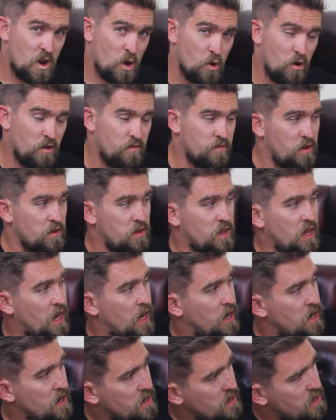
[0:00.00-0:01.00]
got a few
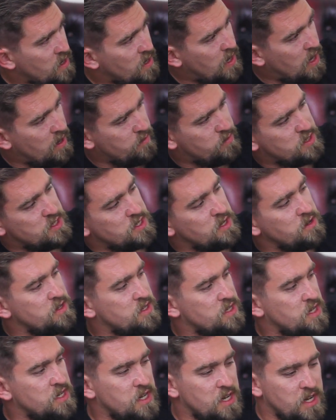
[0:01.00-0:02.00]
there. I have just
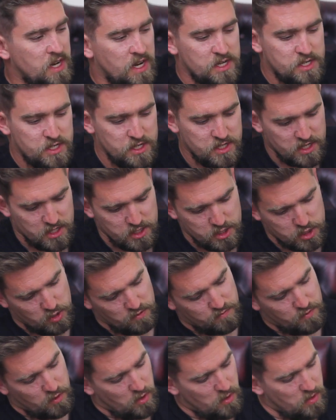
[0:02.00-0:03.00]
noticed I didn't actually touch
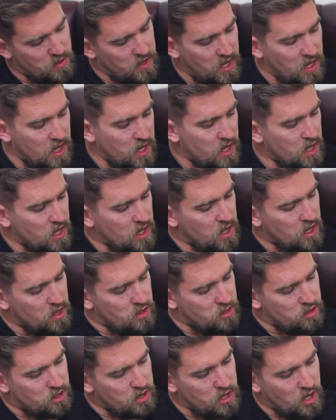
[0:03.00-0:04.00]
off on the
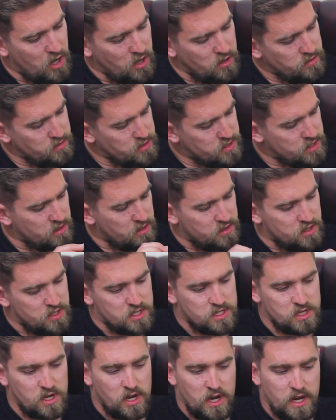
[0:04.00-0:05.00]
nose, on the
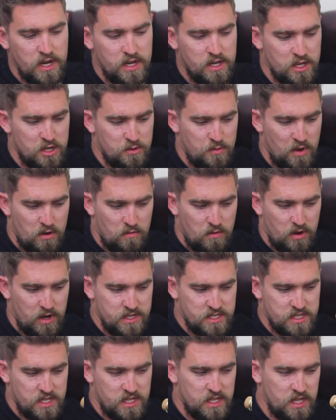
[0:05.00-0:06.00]
side, there's a bit of
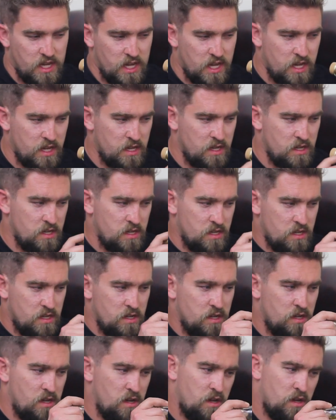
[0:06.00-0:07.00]
writing there.
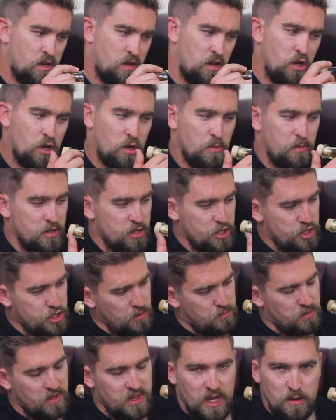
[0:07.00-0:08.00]
You could put a
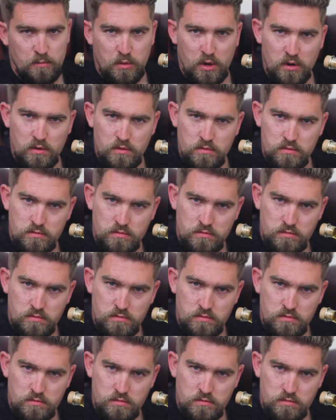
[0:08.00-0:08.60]
ship in that bottle